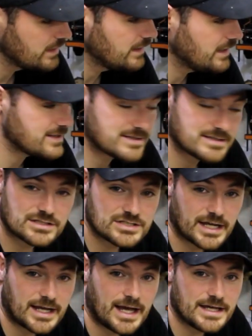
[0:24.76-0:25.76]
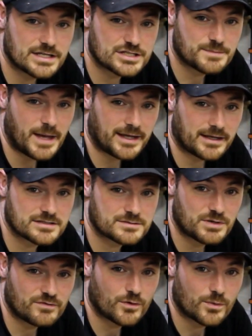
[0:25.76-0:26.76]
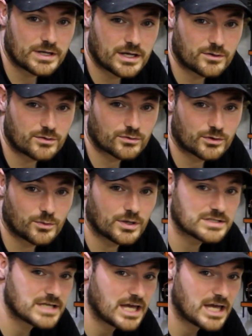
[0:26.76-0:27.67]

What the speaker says: let's check out its specs before we go through what it's